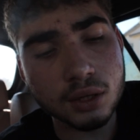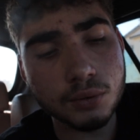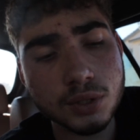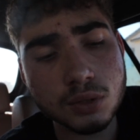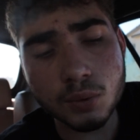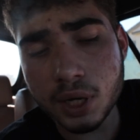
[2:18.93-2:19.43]
The
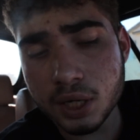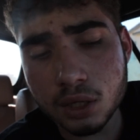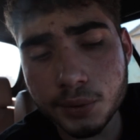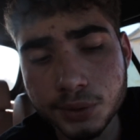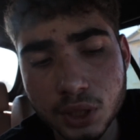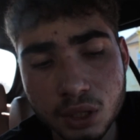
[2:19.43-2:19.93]
reason why I didn't
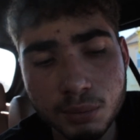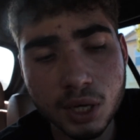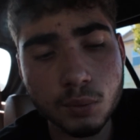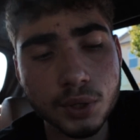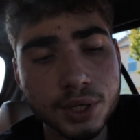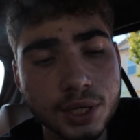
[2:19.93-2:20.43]
go with the
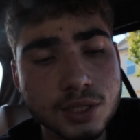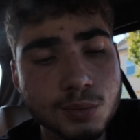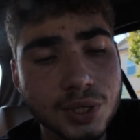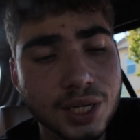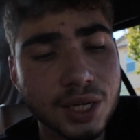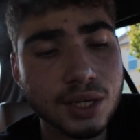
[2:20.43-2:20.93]
eBay one is
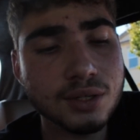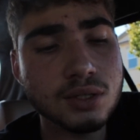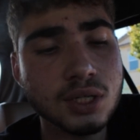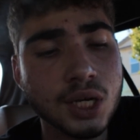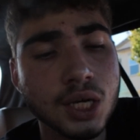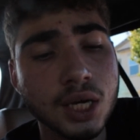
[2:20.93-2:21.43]

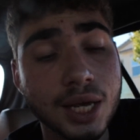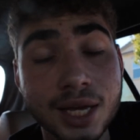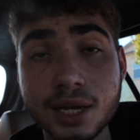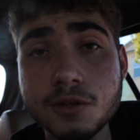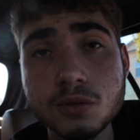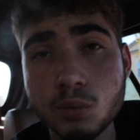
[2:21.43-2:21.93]
because
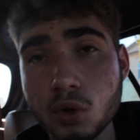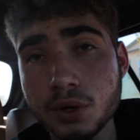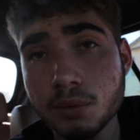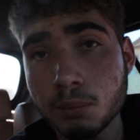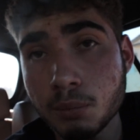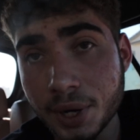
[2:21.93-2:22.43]
it is
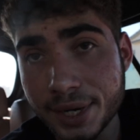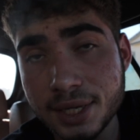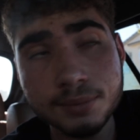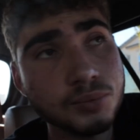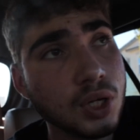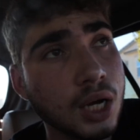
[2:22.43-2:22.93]
more
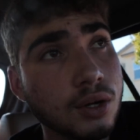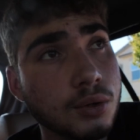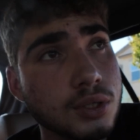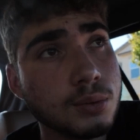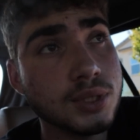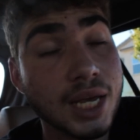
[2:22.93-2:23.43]
money. I
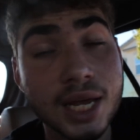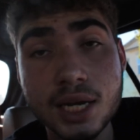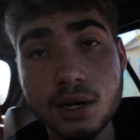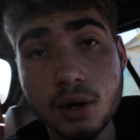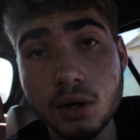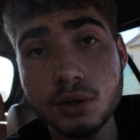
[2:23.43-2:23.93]
noticed it was
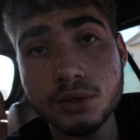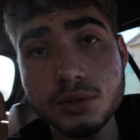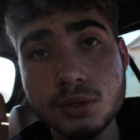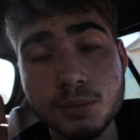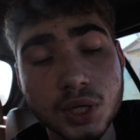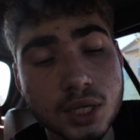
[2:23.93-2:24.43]

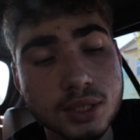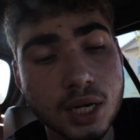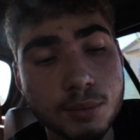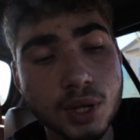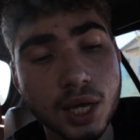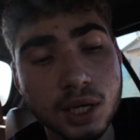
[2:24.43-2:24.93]
$80 because that
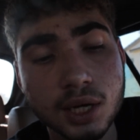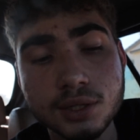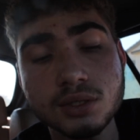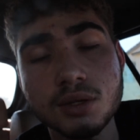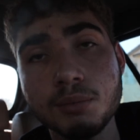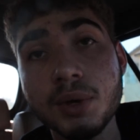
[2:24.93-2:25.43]
had to be like
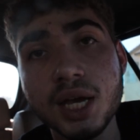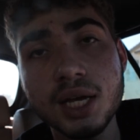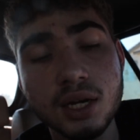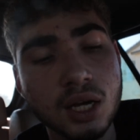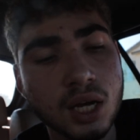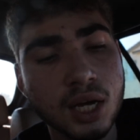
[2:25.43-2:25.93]
custom
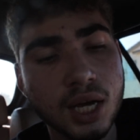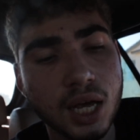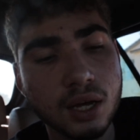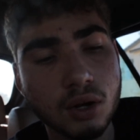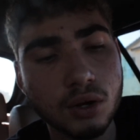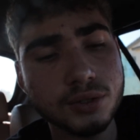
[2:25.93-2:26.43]
made.
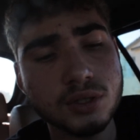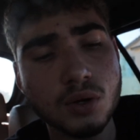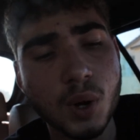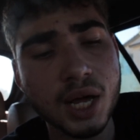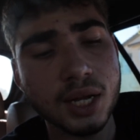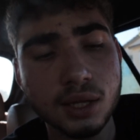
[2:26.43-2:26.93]
And
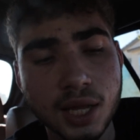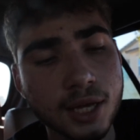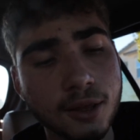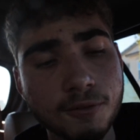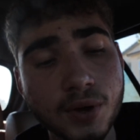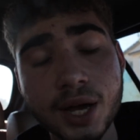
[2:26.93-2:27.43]
also I didn't like
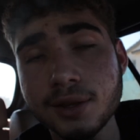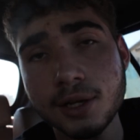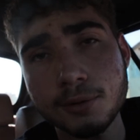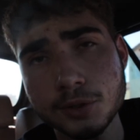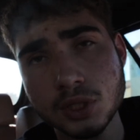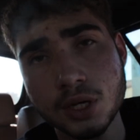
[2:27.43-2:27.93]
the fact that
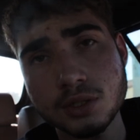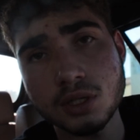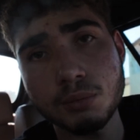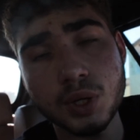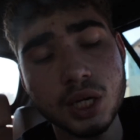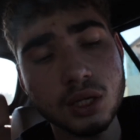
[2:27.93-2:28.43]
it was
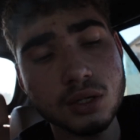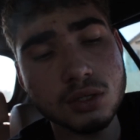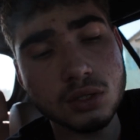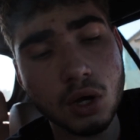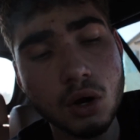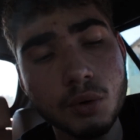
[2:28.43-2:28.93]
custom made. This
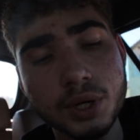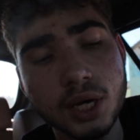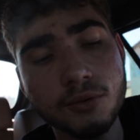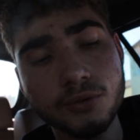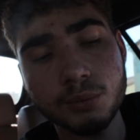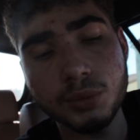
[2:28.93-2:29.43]
is
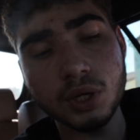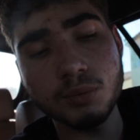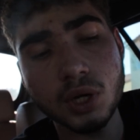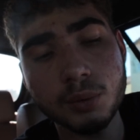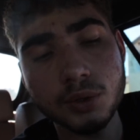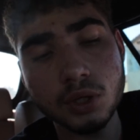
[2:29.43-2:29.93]
OEM from
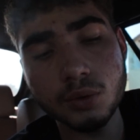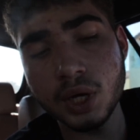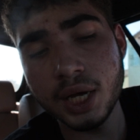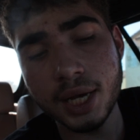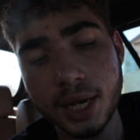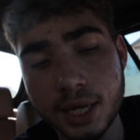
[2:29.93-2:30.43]
BMW
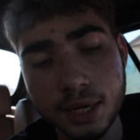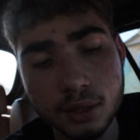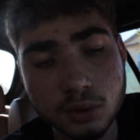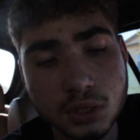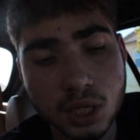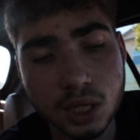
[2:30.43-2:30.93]
and I
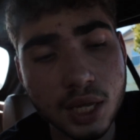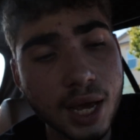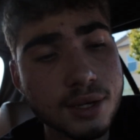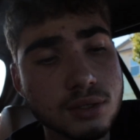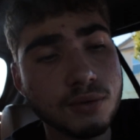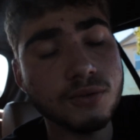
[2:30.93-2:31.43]
know it's gonna
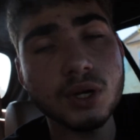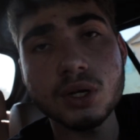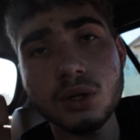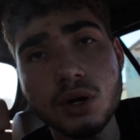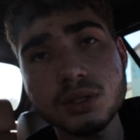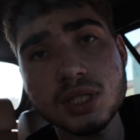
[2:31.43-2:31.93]
last a very
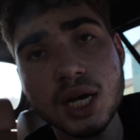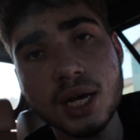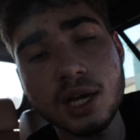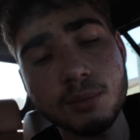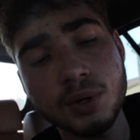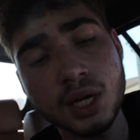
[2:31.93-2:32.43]
long
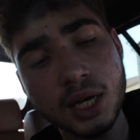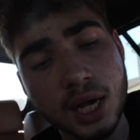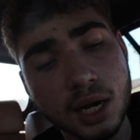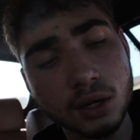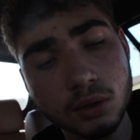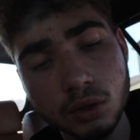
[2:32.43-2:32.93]
time
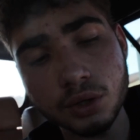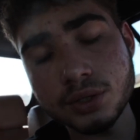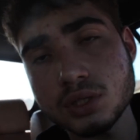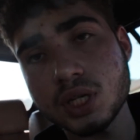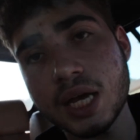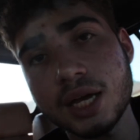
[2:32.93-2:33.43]
and it
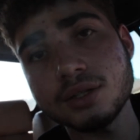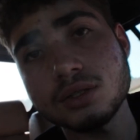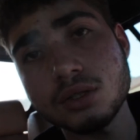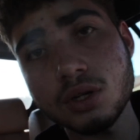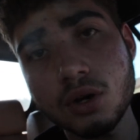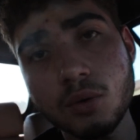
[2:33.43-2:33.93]
looks
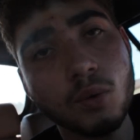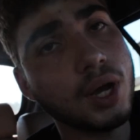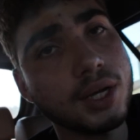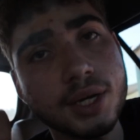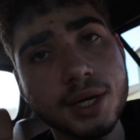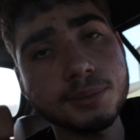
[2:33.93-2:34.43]
nice, you know,
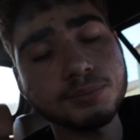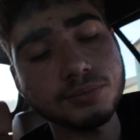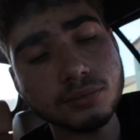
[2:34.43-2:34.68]
why not?